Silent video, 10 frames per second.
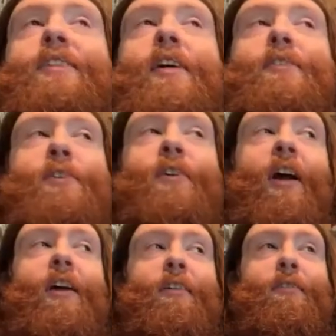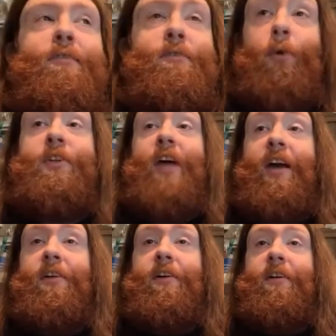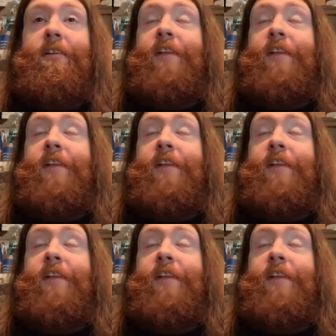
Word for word: such a great voice actor.